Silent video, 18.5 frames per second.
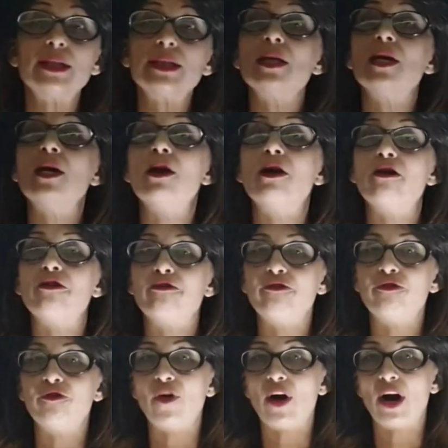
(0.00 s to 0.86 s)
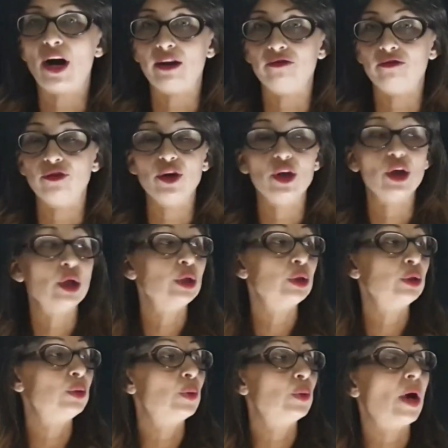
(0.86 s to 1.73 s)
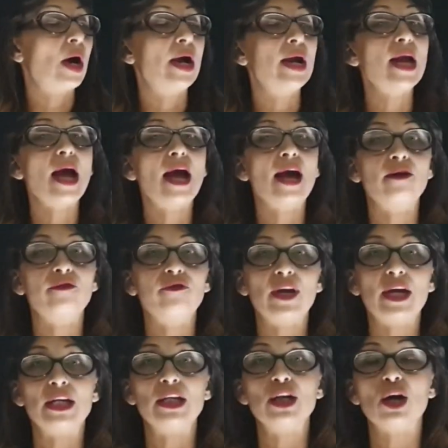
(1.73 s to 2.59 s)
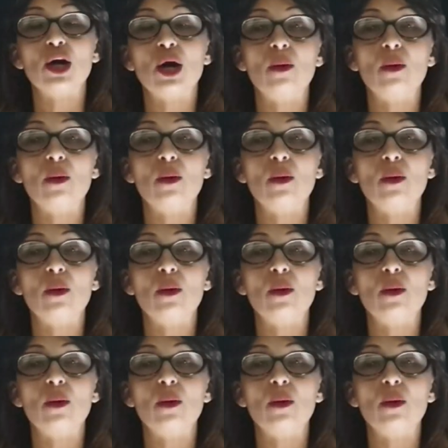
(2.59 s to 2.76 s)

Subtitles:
is 5. Do I have any